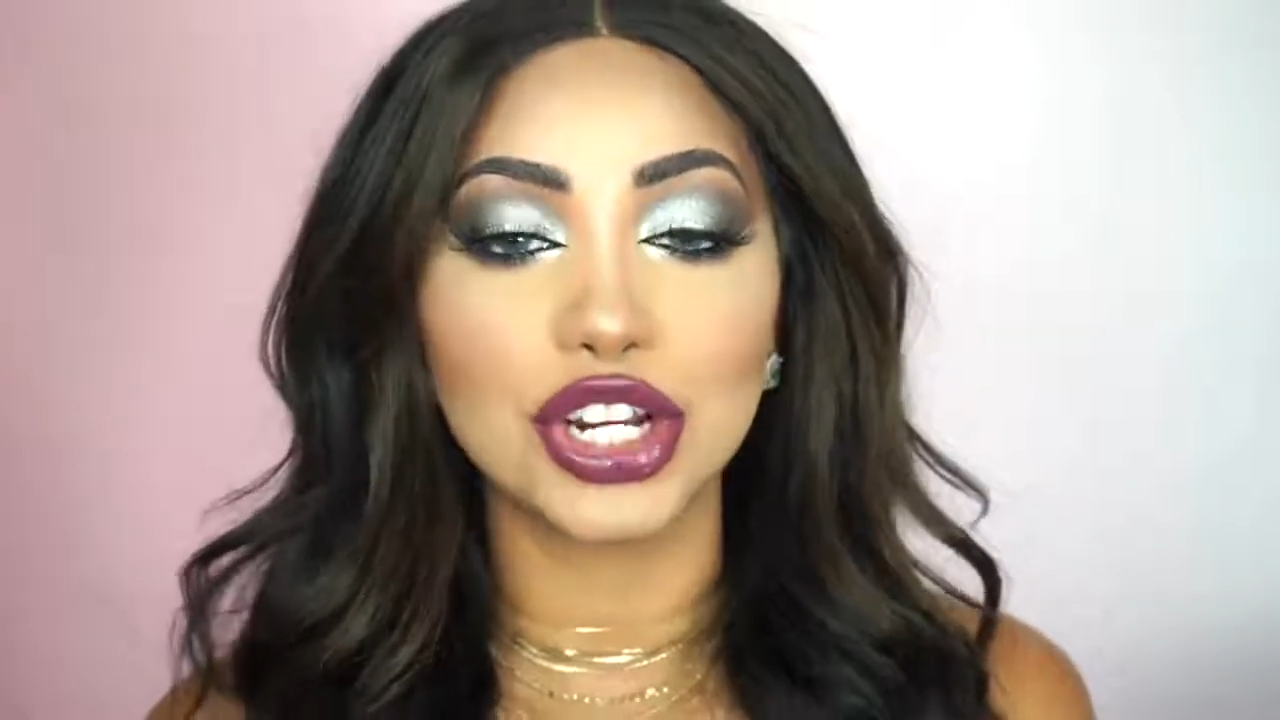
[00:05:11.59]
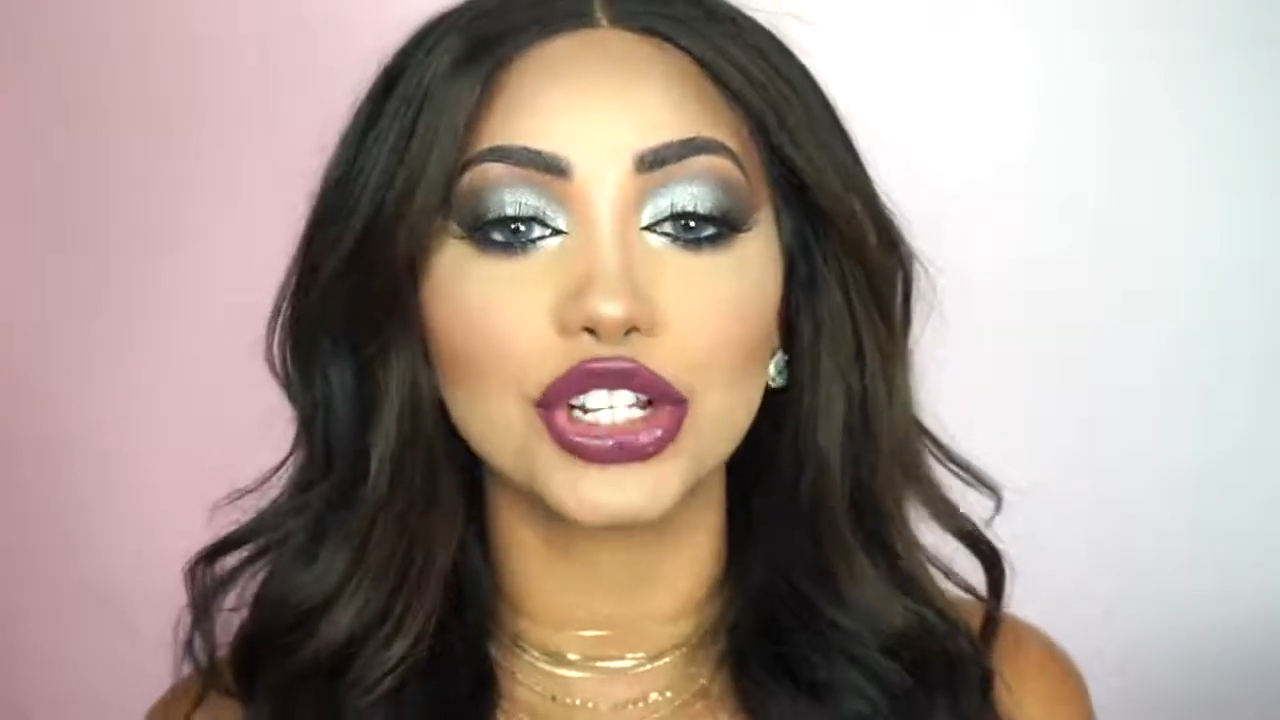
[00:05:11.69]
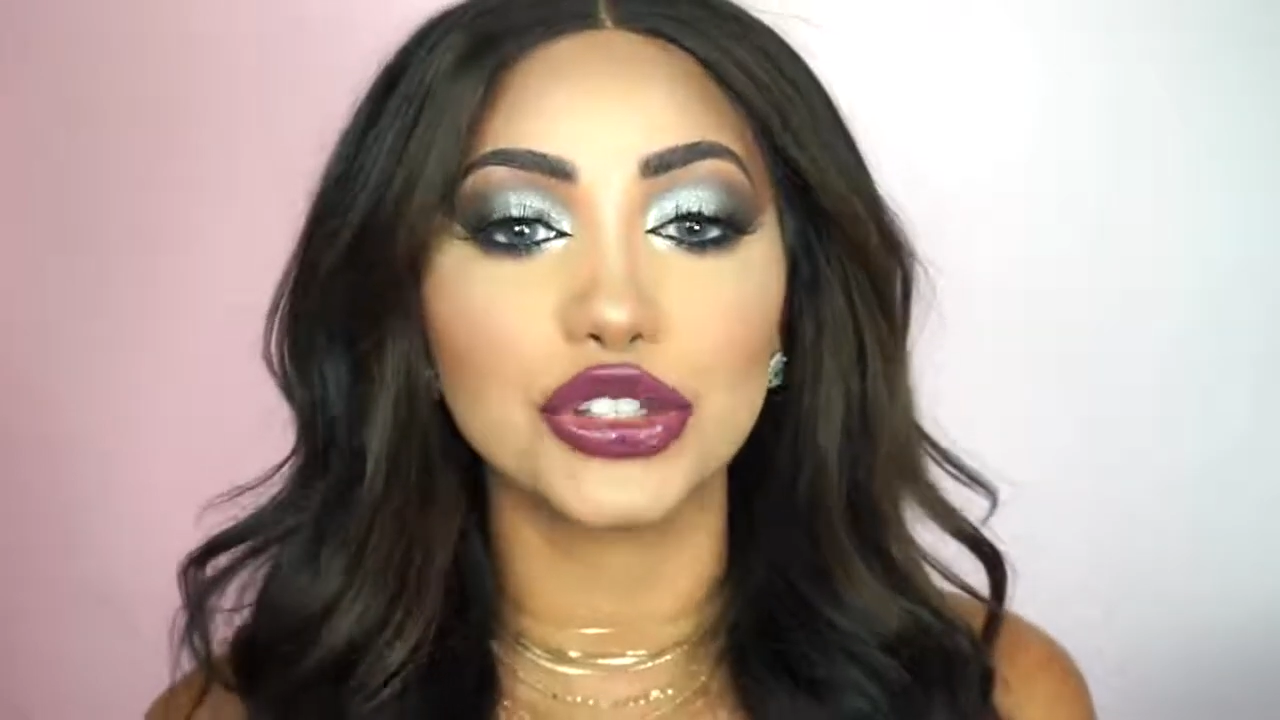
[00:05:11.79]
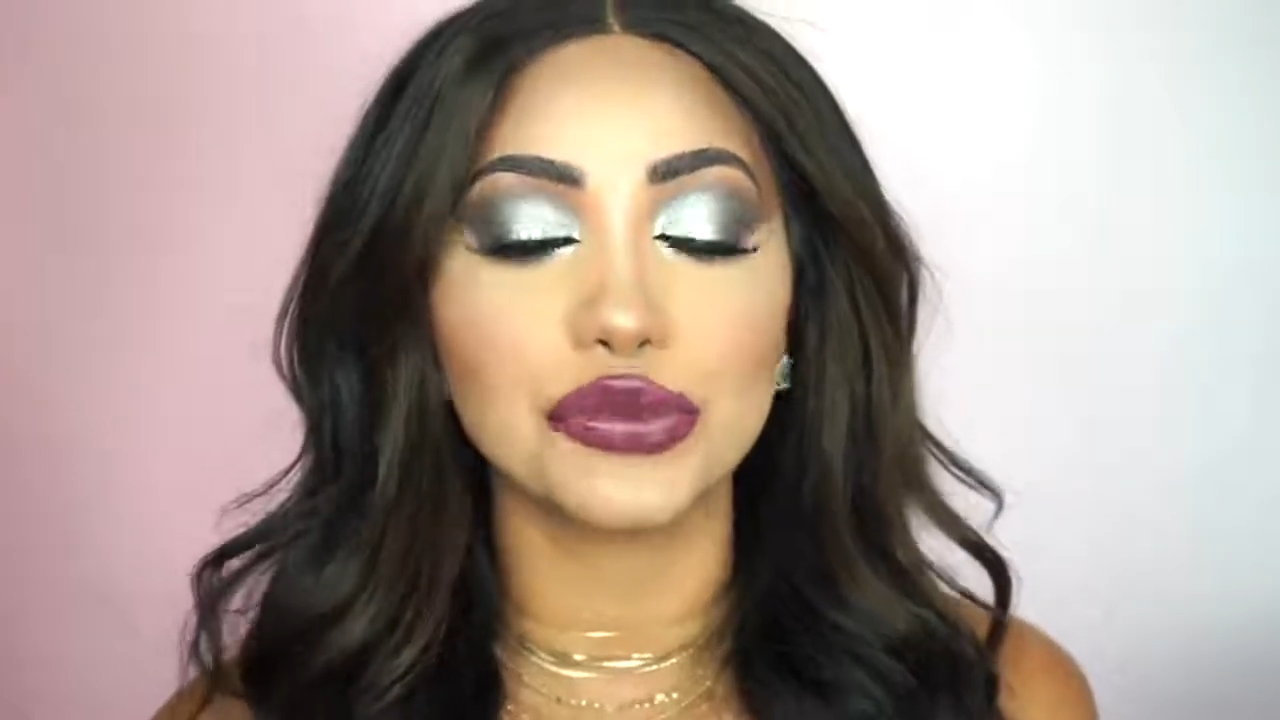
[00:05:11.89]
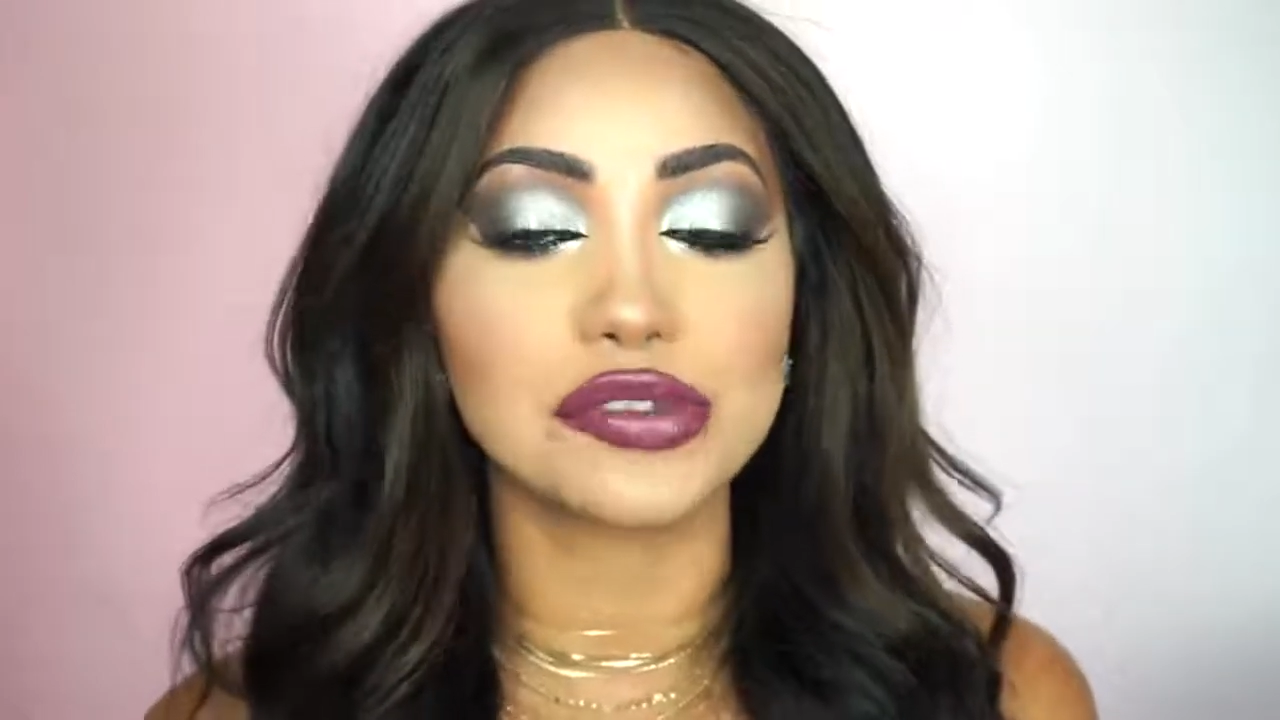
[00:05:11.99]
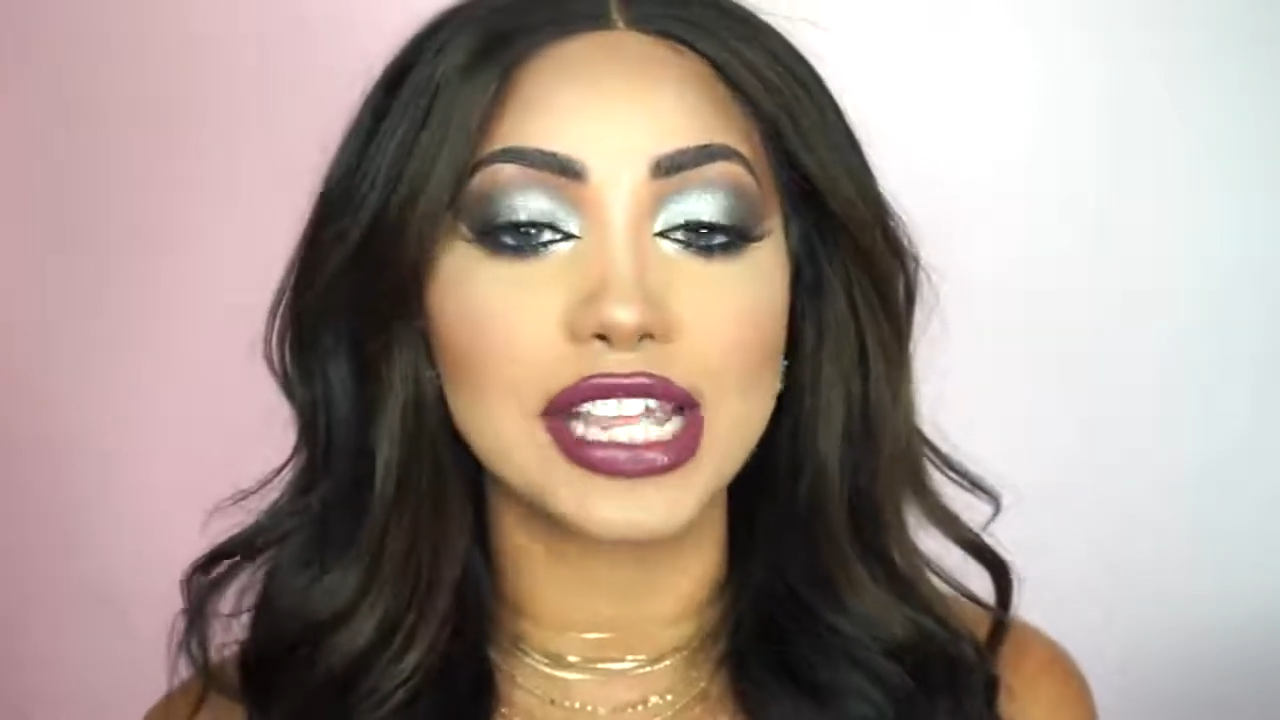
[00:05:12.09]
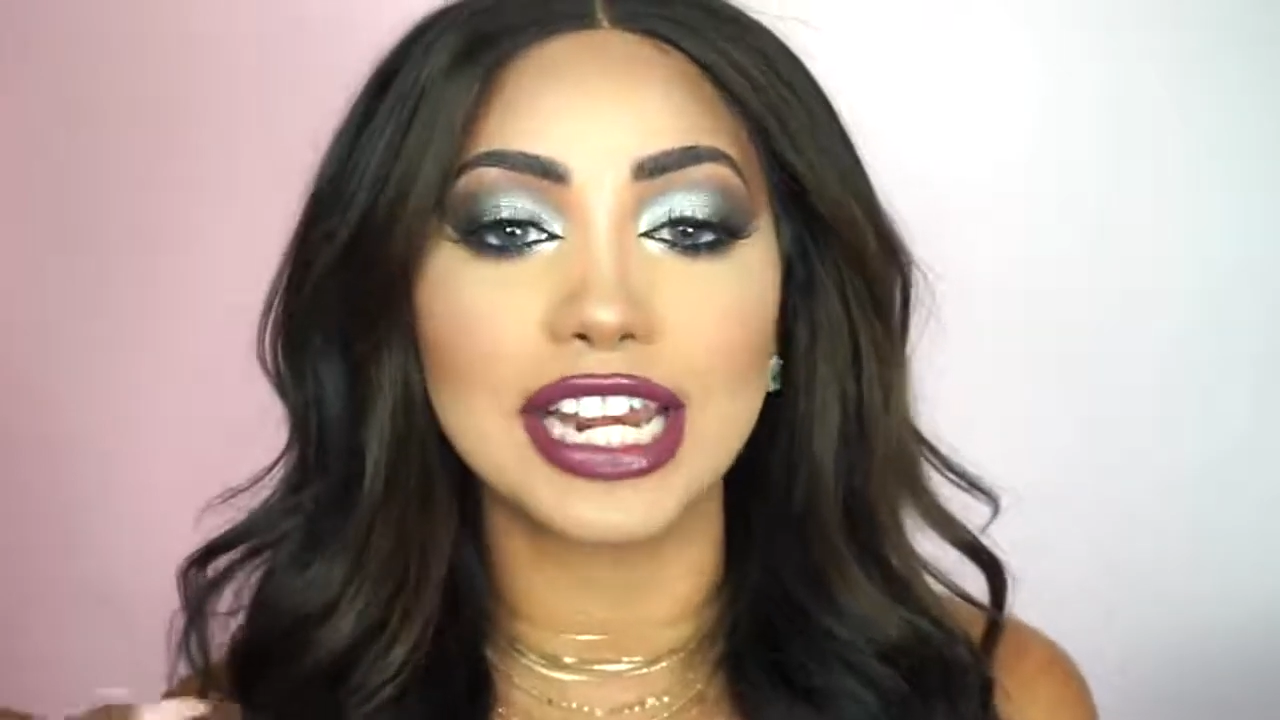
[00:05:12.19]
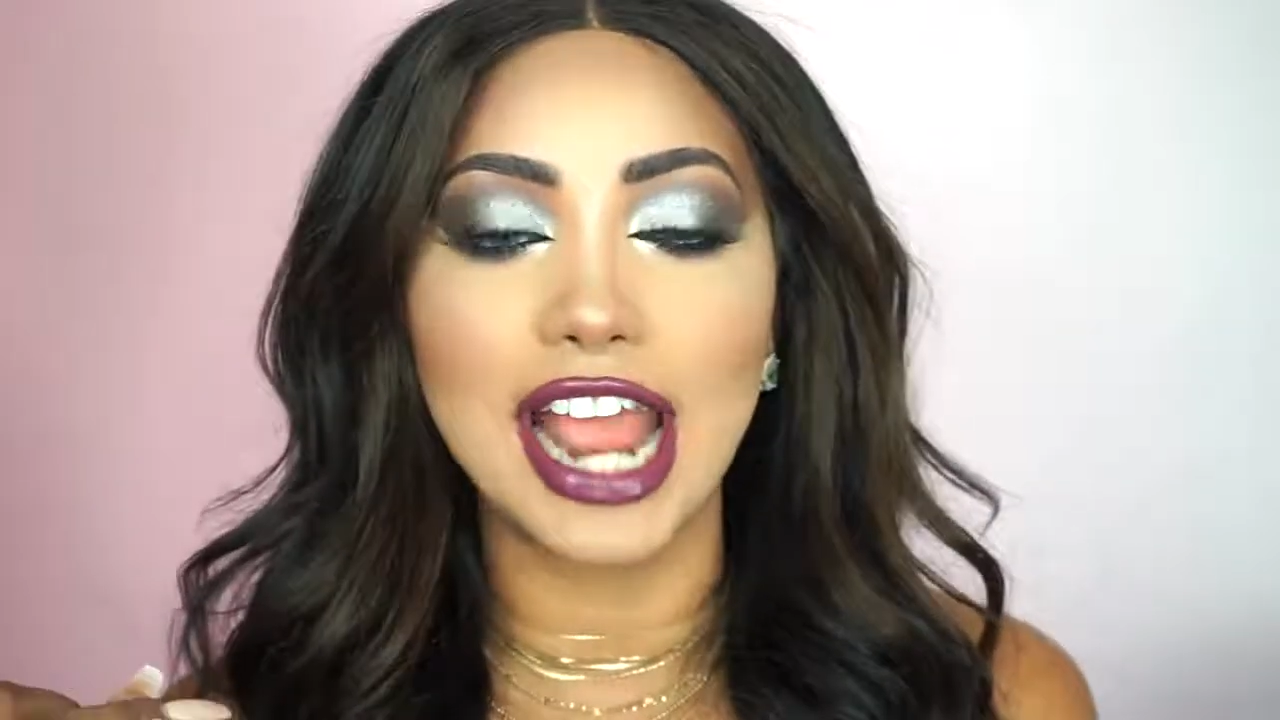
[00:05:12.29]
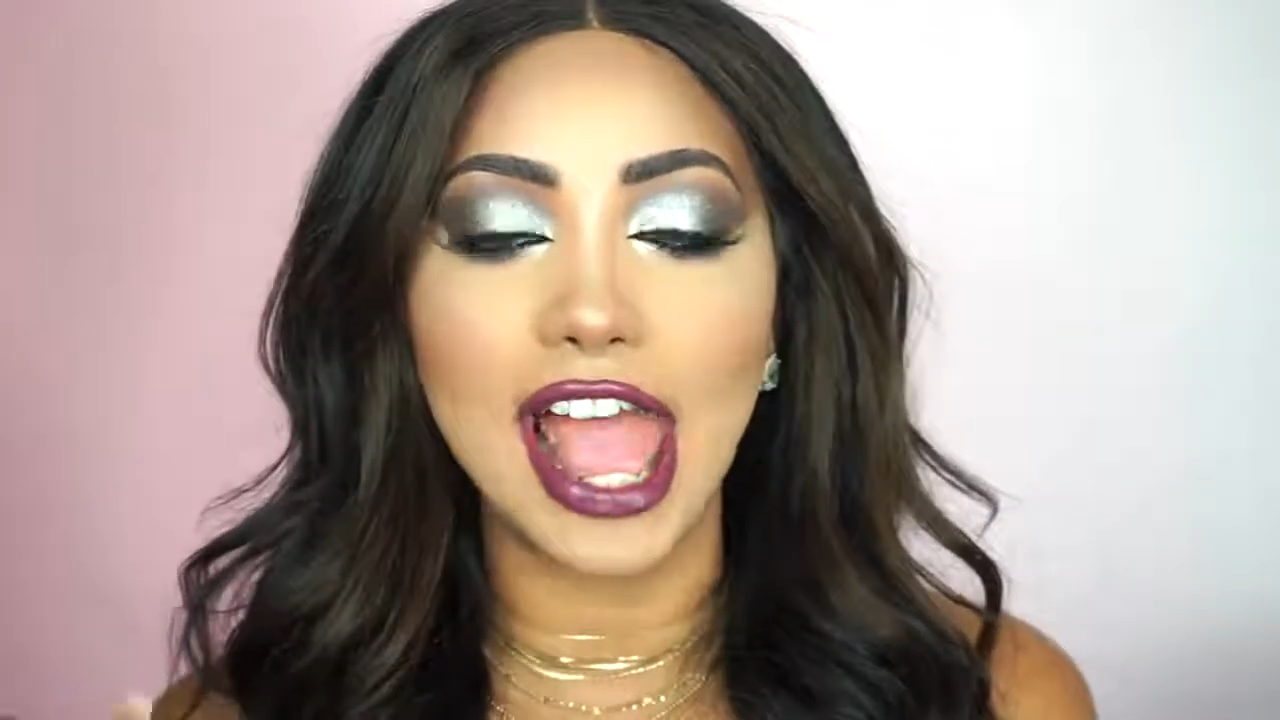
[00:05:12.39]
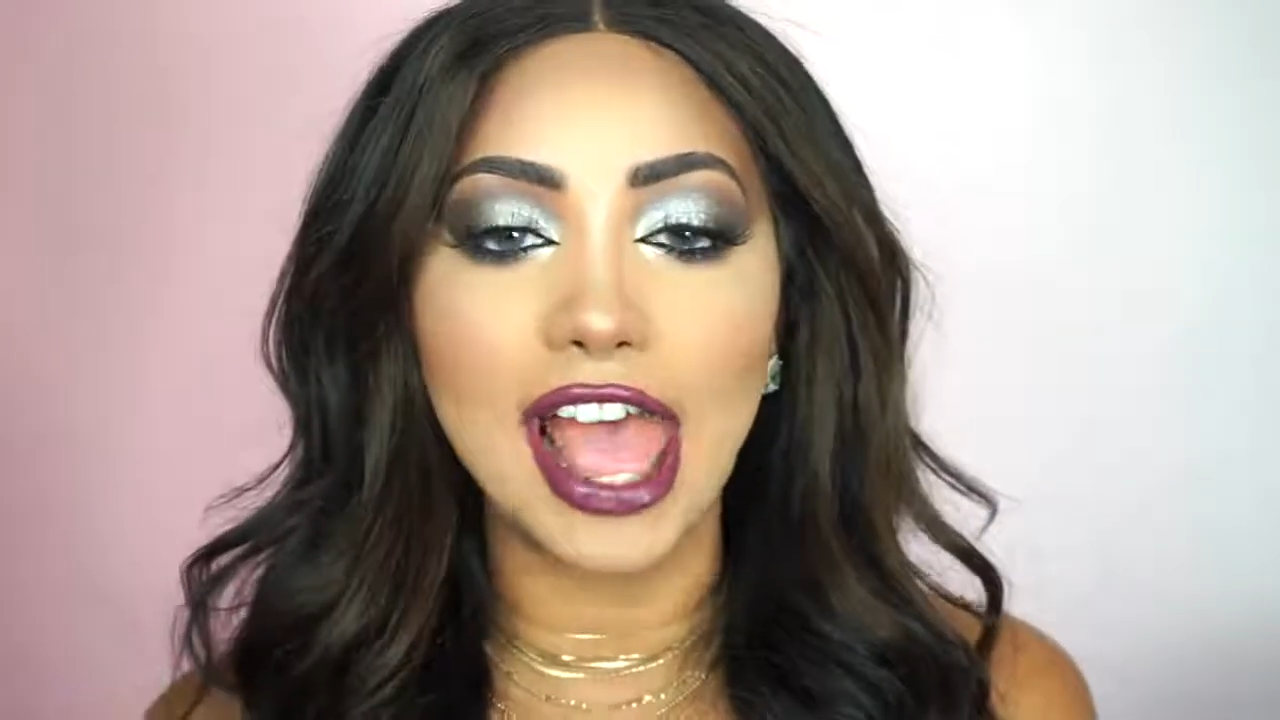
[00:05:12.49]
gonna use in